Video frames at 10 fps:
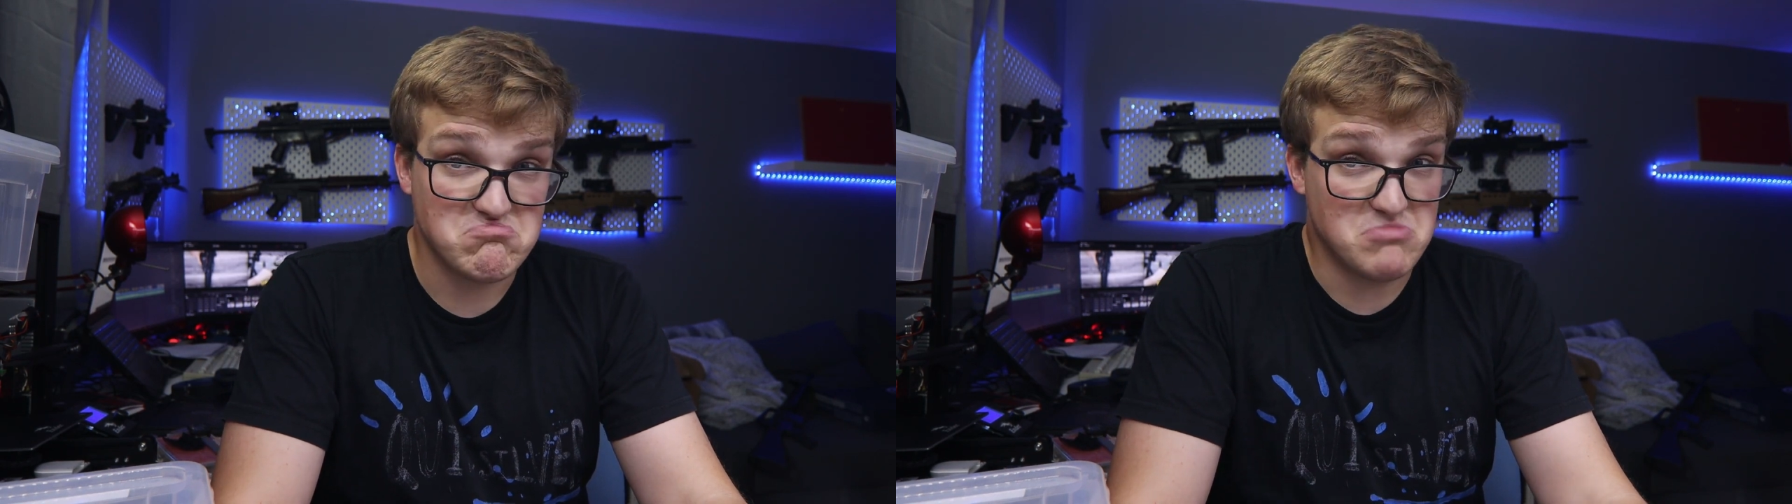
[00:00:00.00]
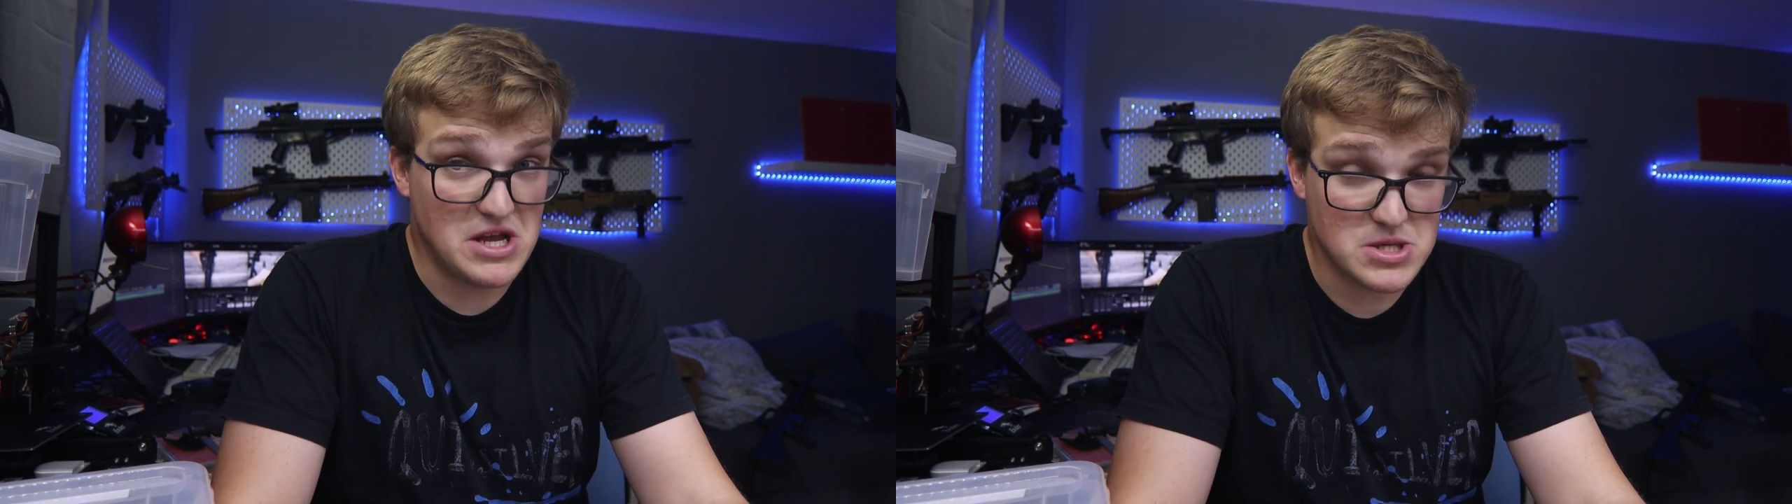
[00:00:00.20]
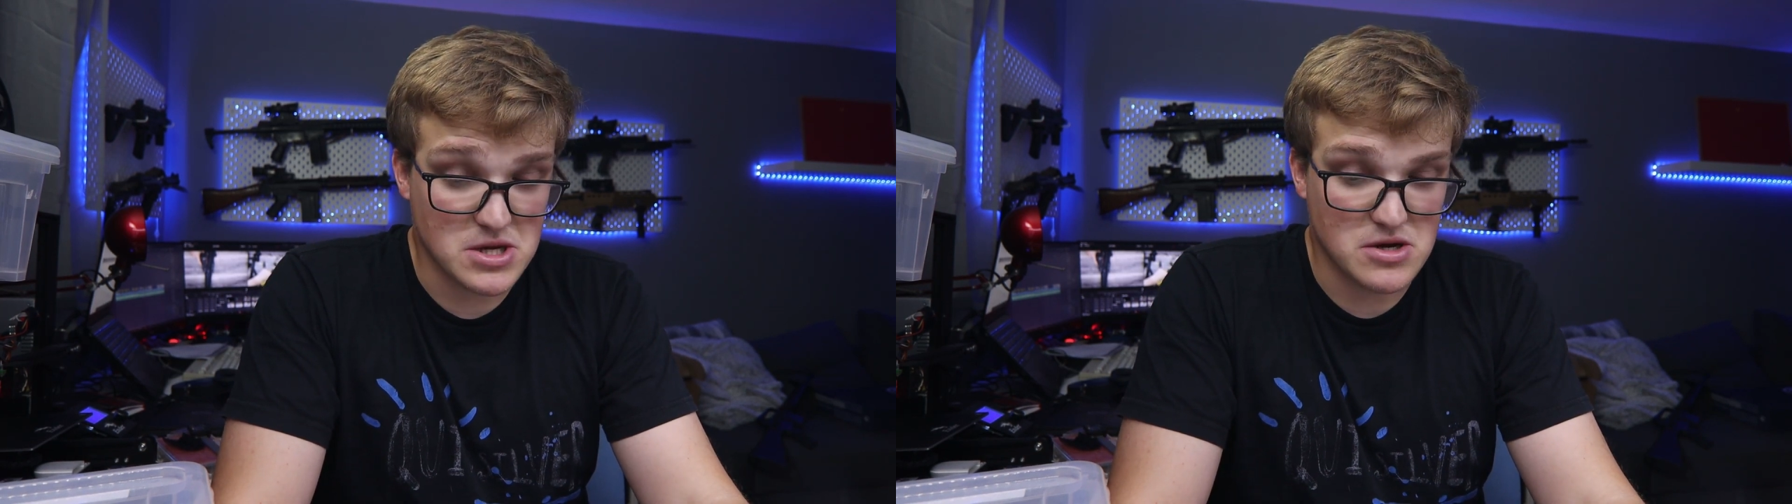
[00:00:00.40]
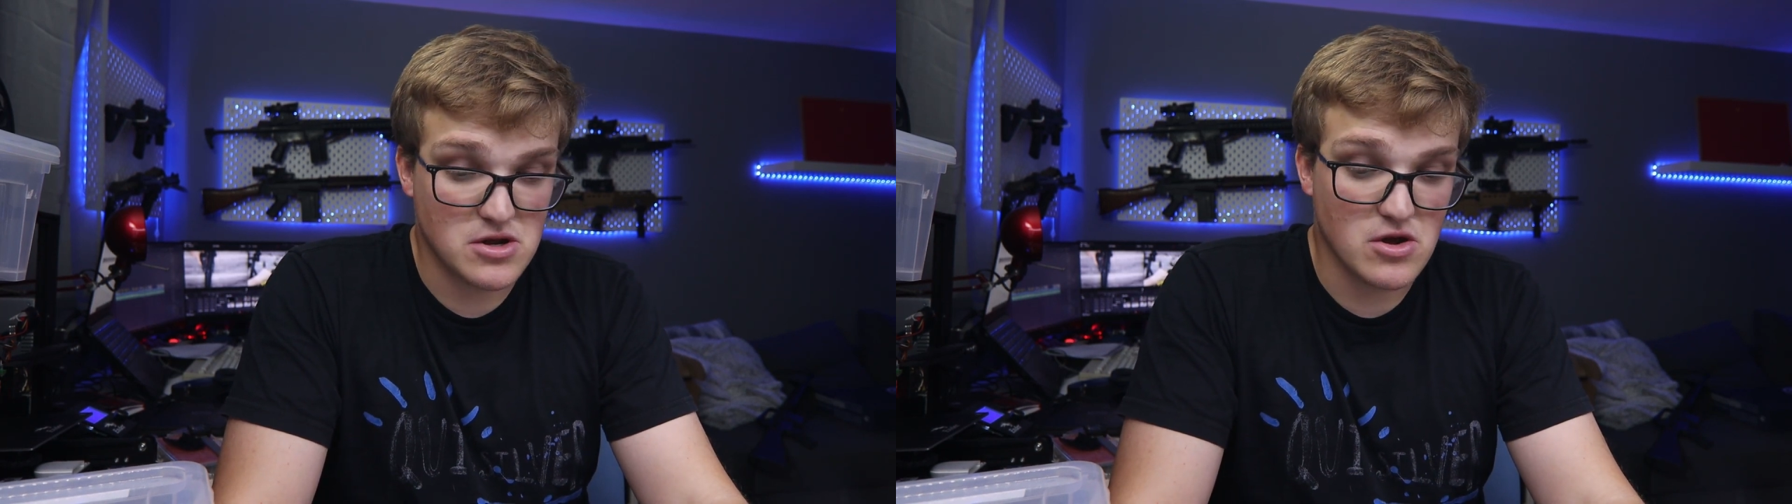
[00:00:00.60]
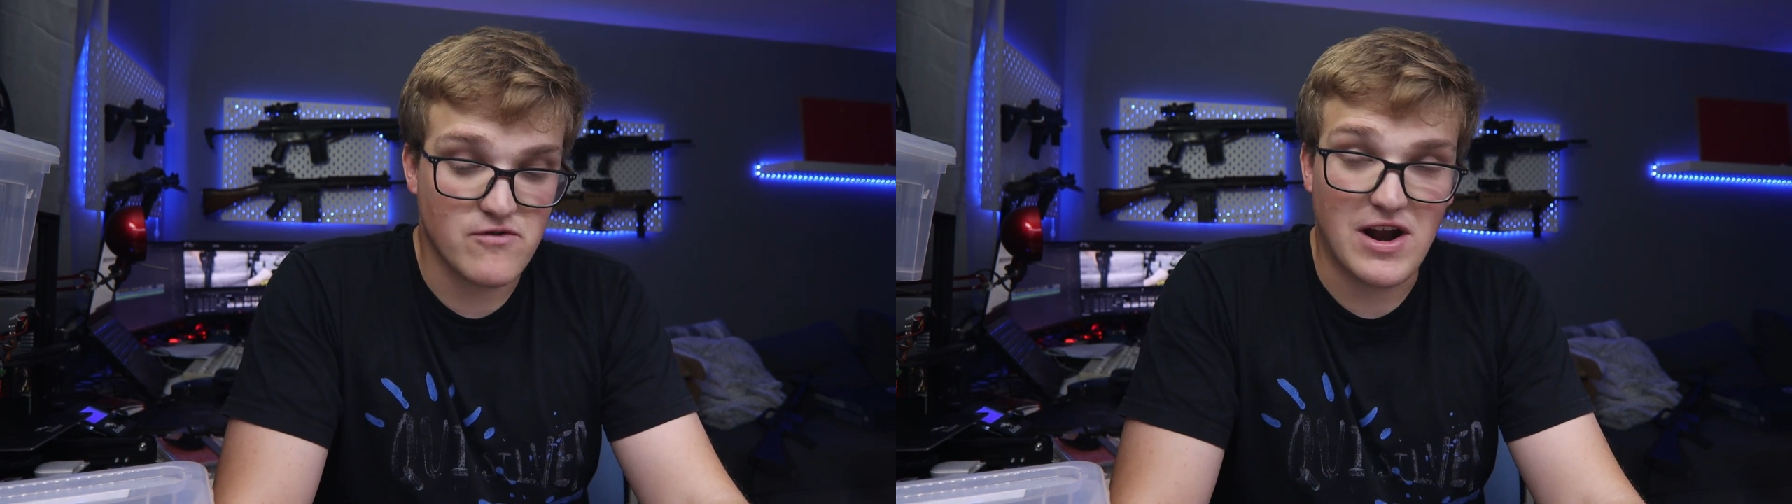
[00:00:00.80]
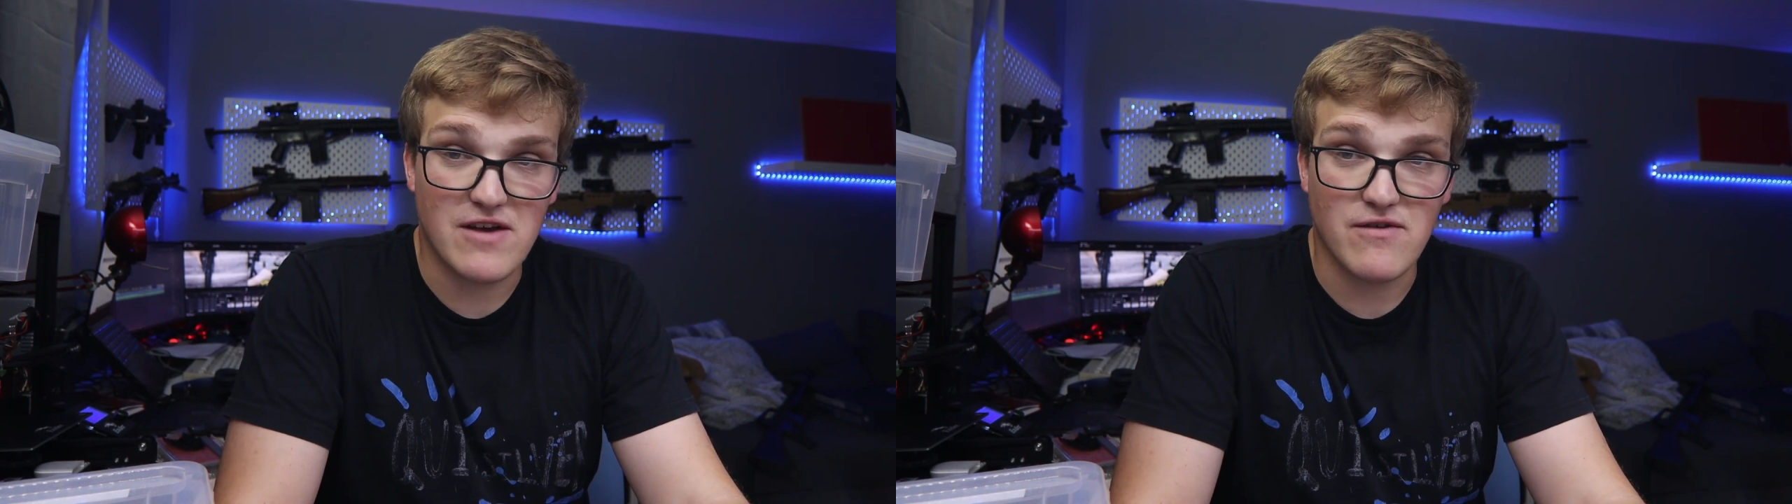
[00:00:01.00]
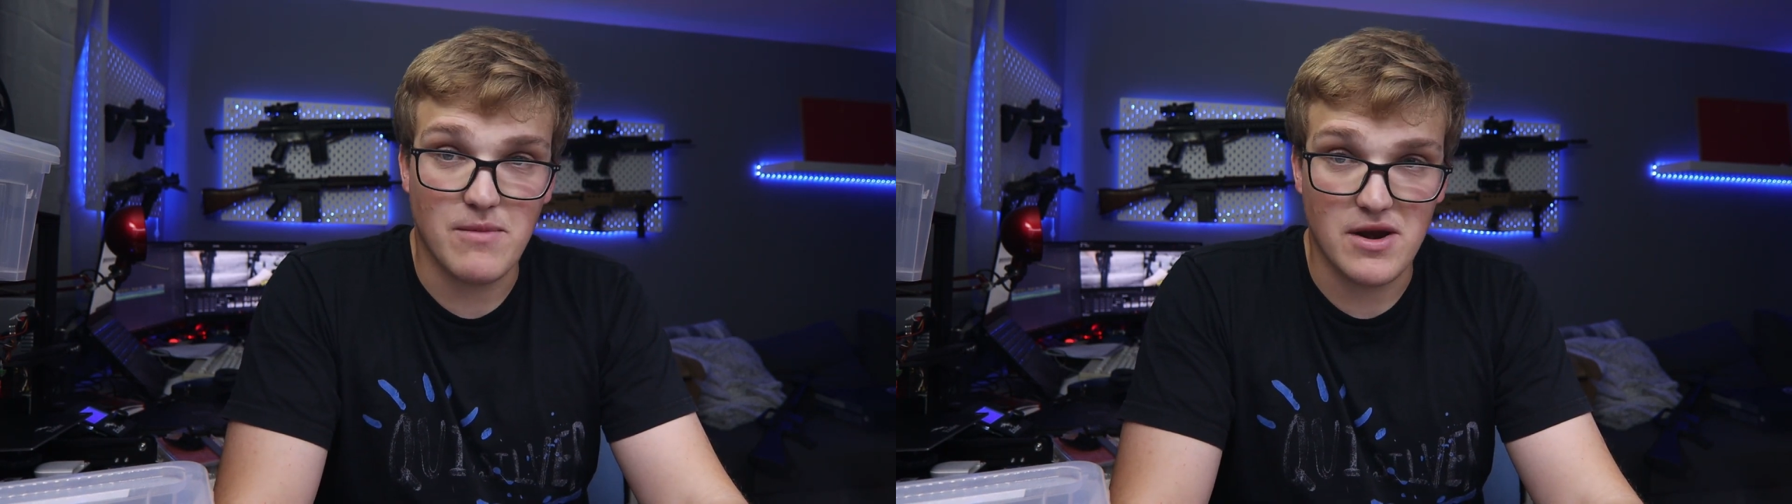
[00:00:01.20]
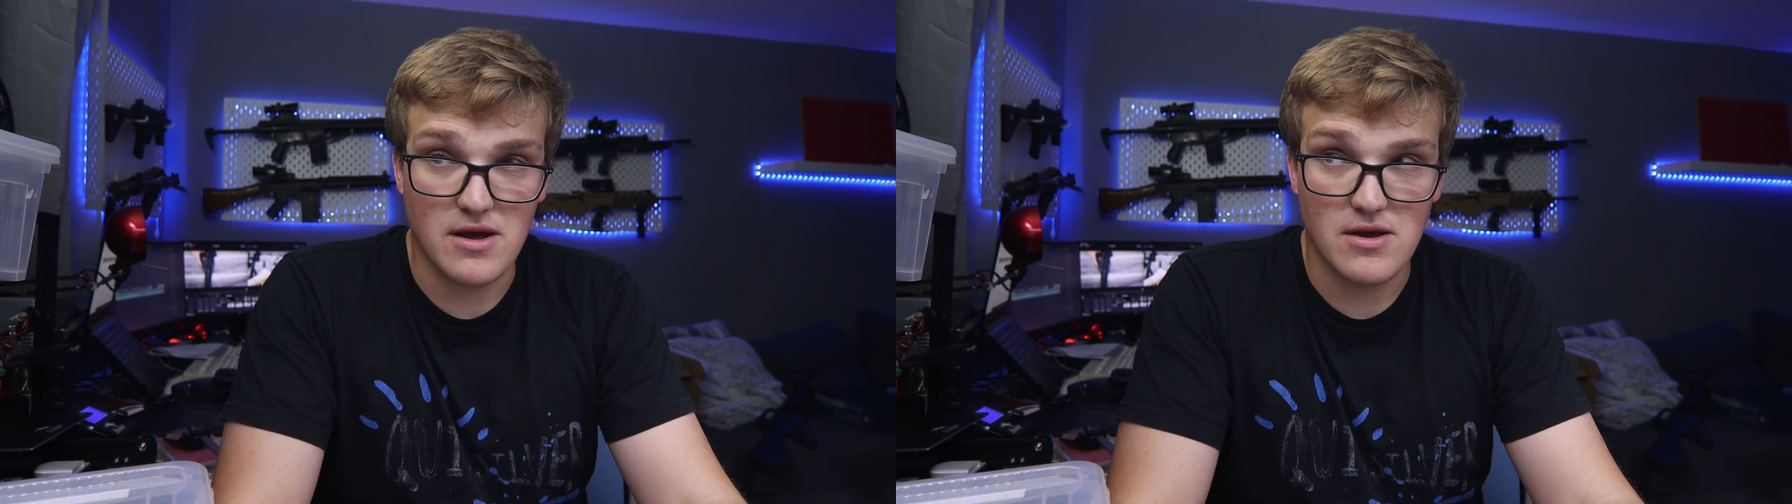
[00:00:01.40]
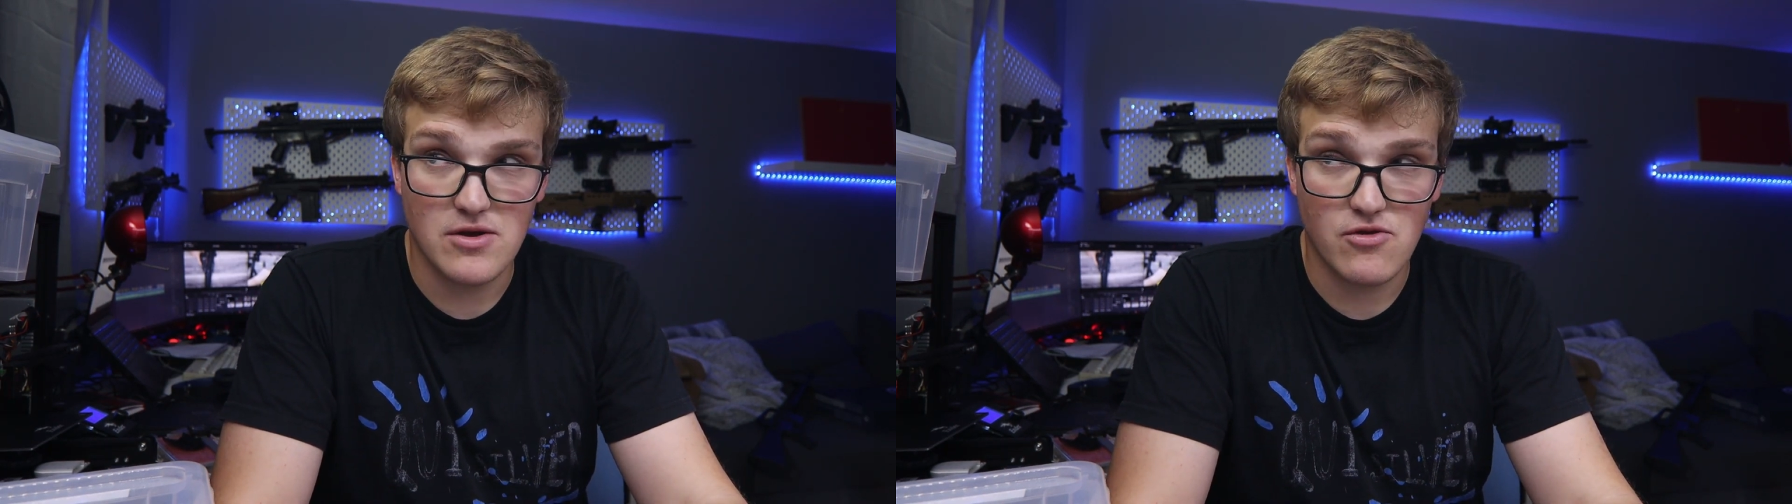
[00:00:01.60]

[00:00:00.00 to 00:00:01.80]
decent, good value for money.